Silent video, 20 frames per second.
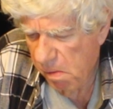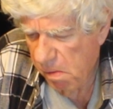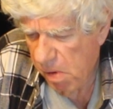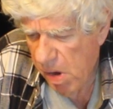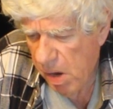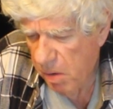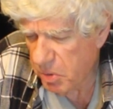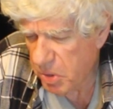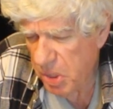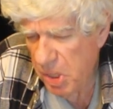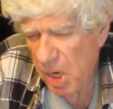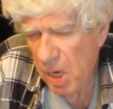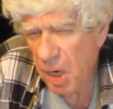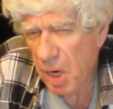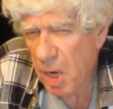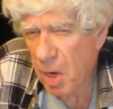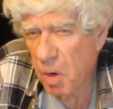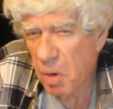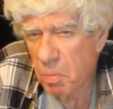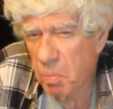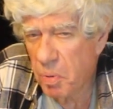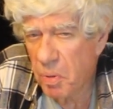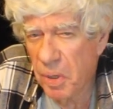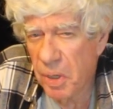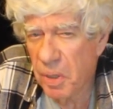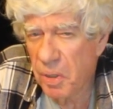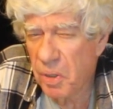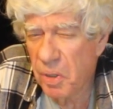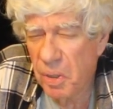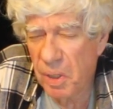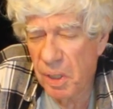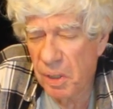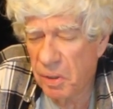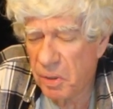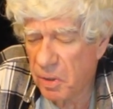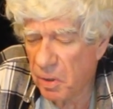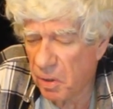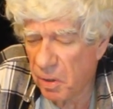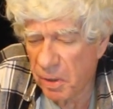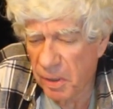I was getting along pretty
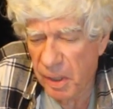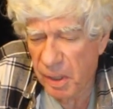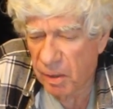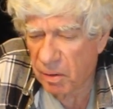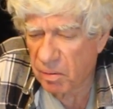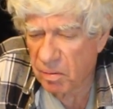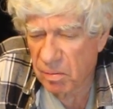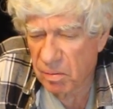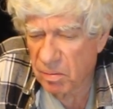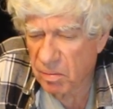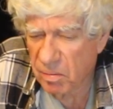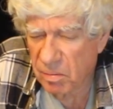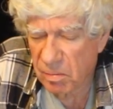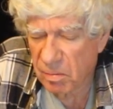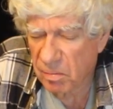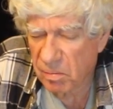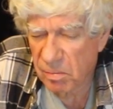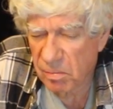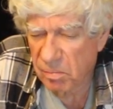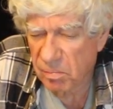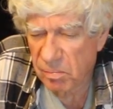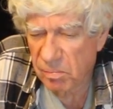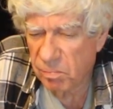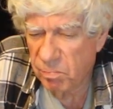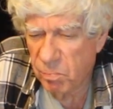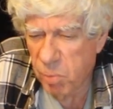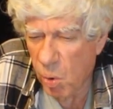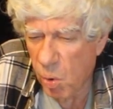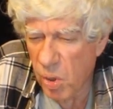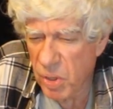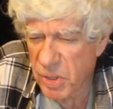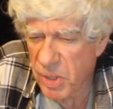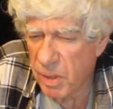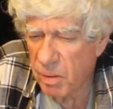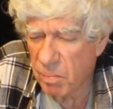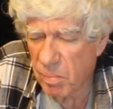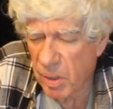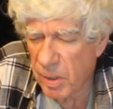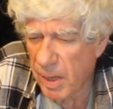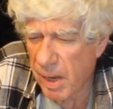good till that
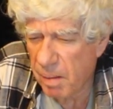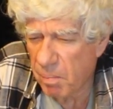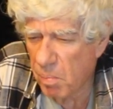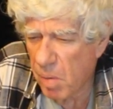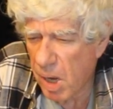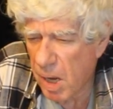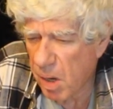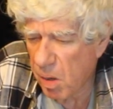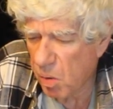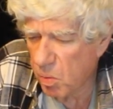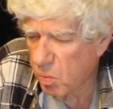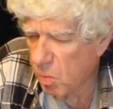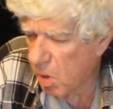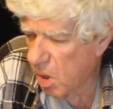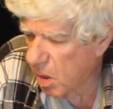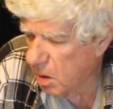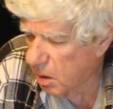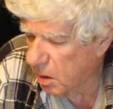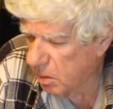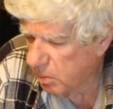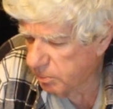poison by that bottled water.